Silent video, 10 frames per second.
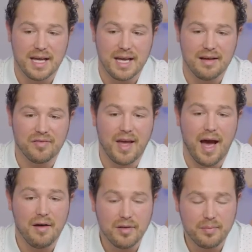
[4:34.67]
If they
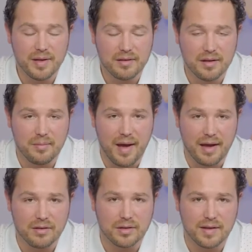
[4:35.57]
haven't been to the
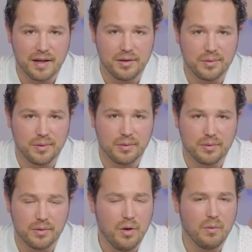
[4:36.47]
bank, they'll tell you,
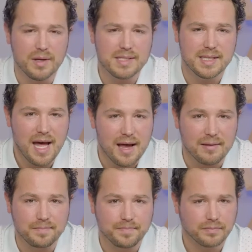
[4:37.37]
"No, what's
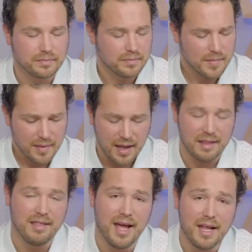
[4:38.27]
that?"
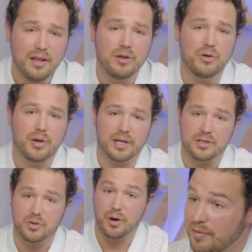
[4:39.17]
And then you can
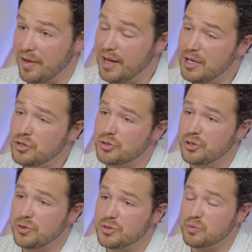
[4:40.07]
sort of
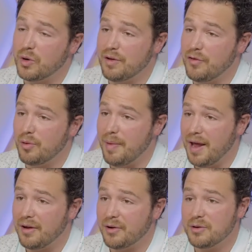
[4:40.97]
introduce one of your
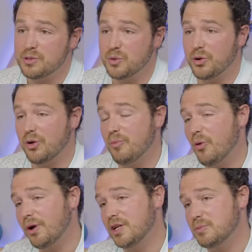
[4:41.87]
bankers or your
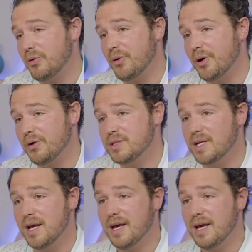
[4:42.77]
mortgage brokers,